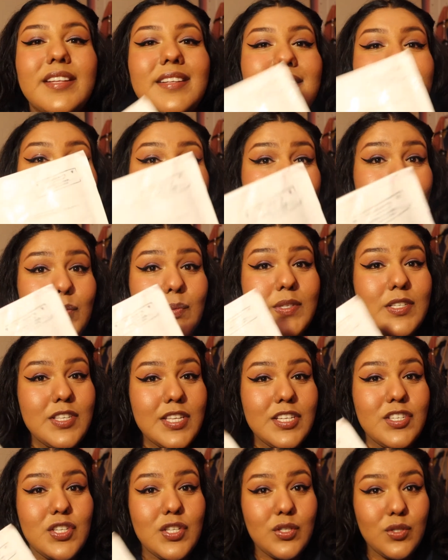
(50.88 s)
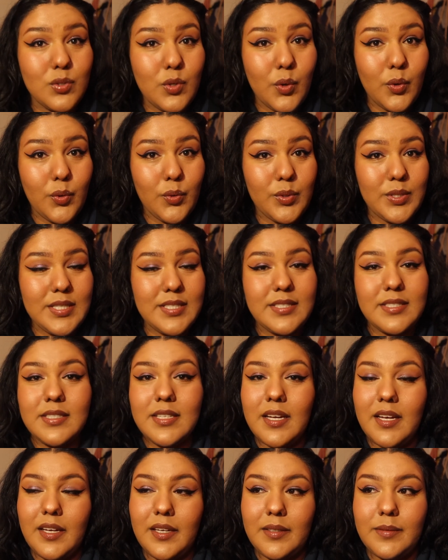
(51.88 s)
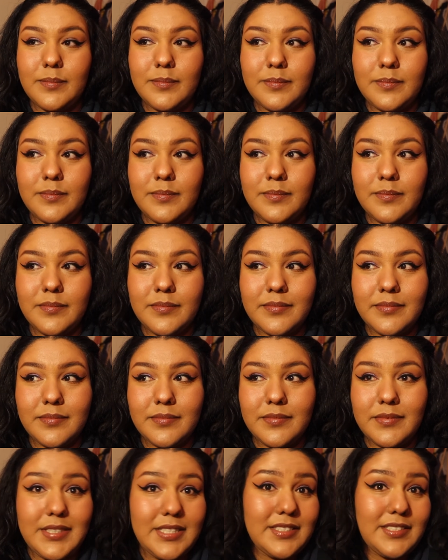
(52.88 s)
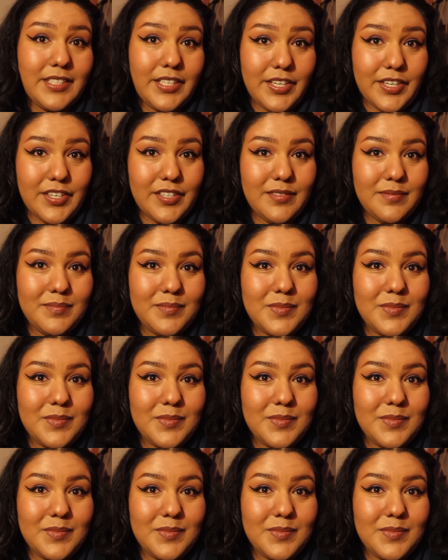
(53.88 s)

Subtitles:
these are the ones that she sold this year,